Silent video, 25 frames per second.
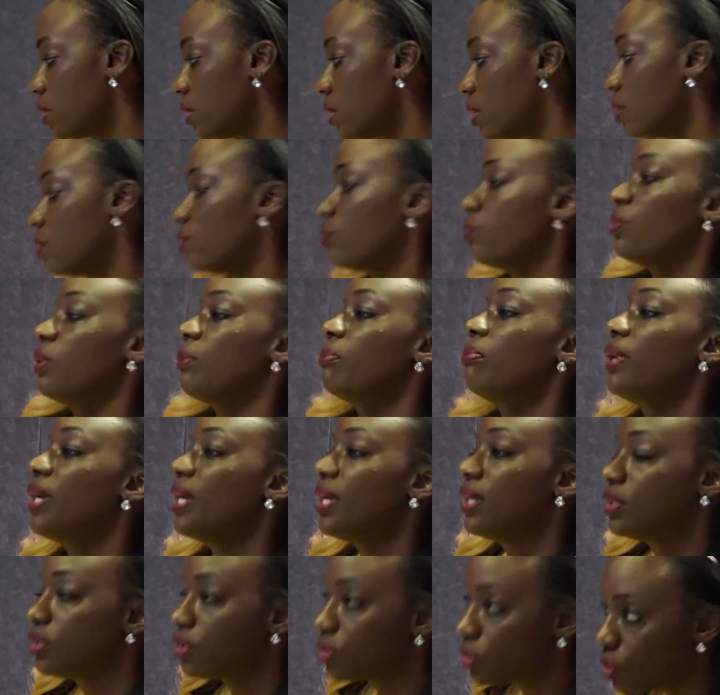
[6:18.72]
a
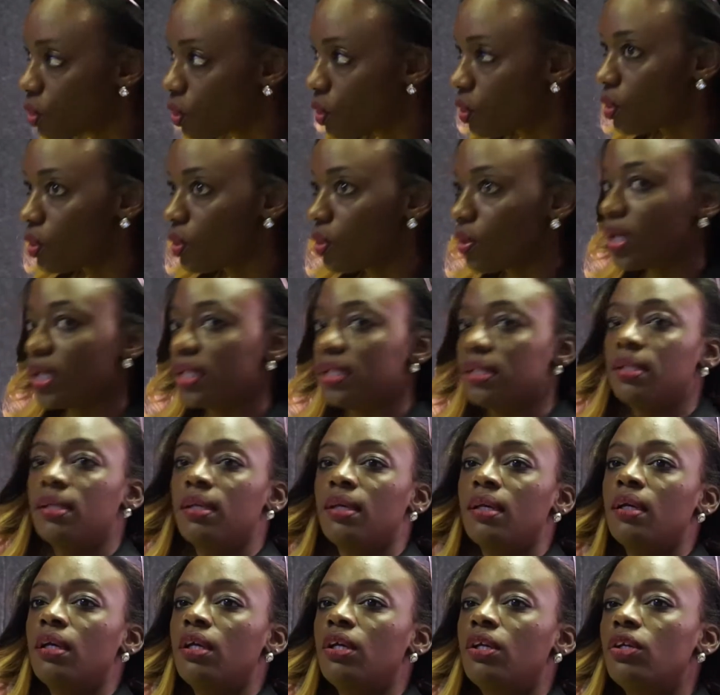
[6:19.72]
repair store and,
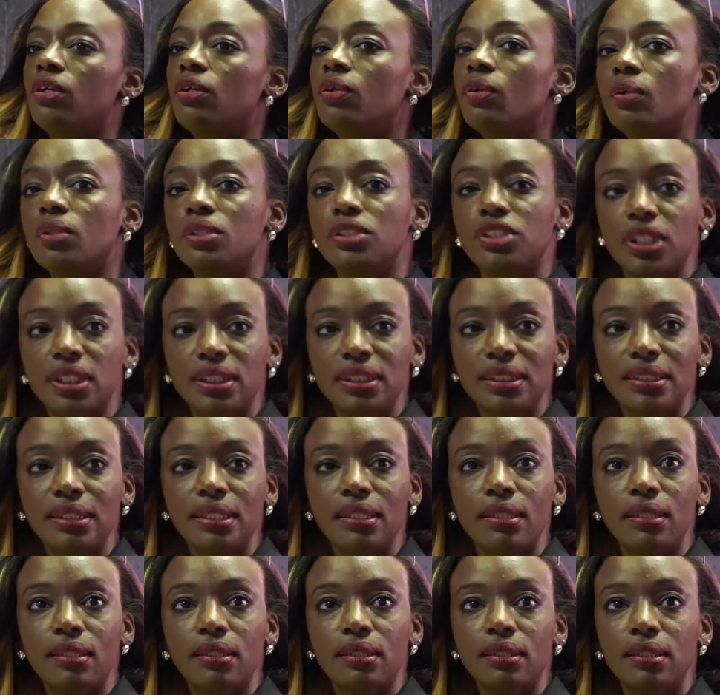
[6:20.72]
you know, just
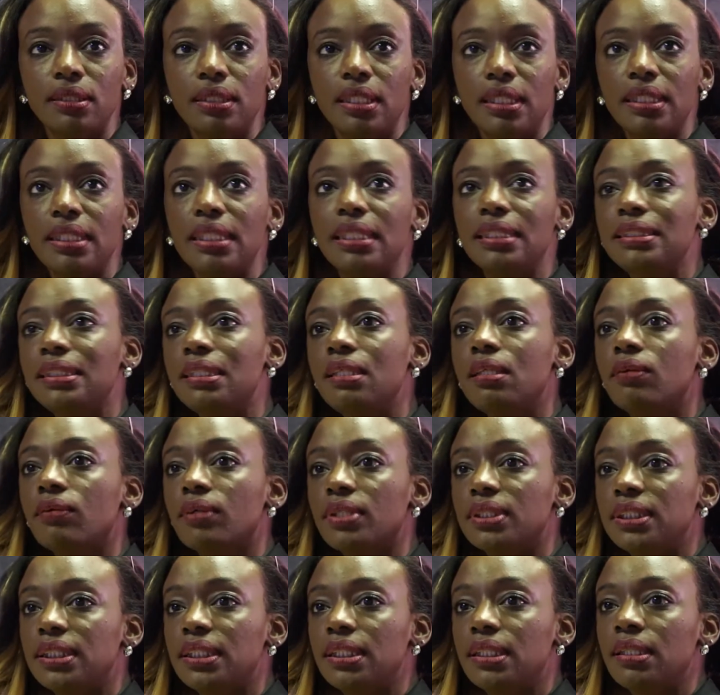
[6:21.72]
the, the nitty
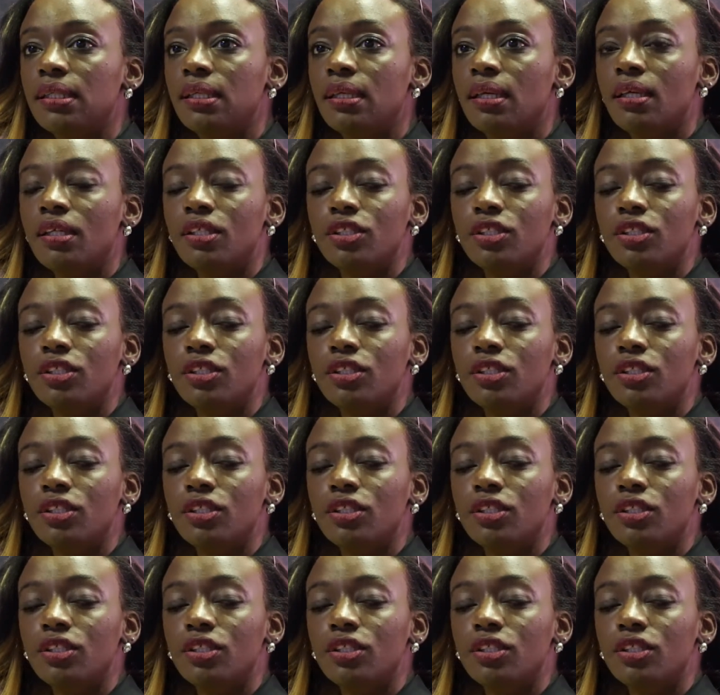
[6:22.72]
gritty.